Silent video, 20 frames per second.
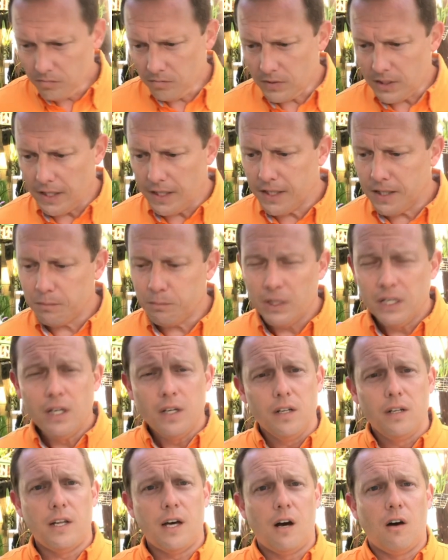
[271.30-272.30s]

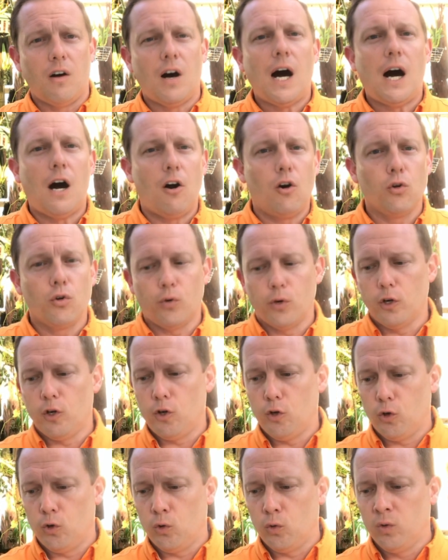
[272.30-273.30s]
Now I'll
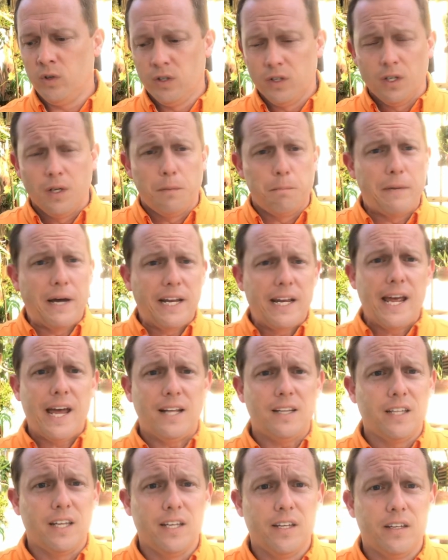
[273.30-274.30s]
grow my
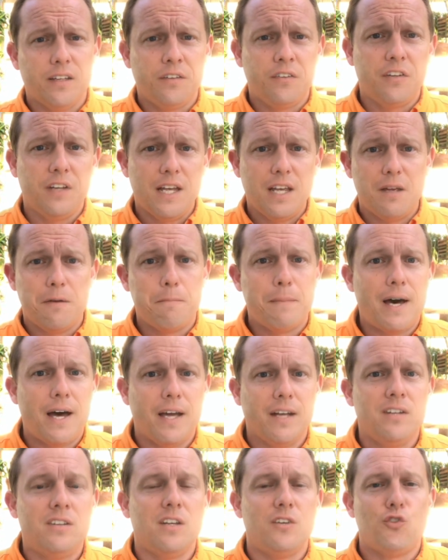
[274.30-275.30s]
cattleyas and
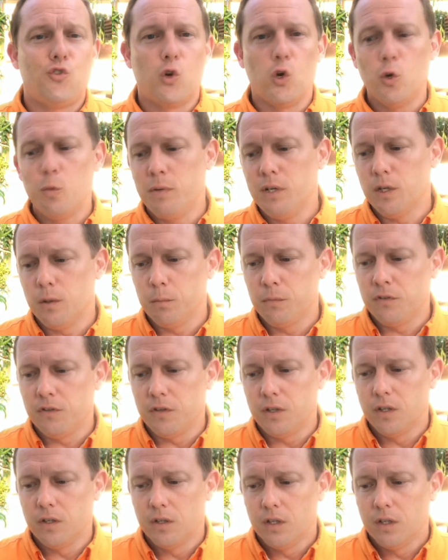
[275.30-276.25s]
my dendrobiums,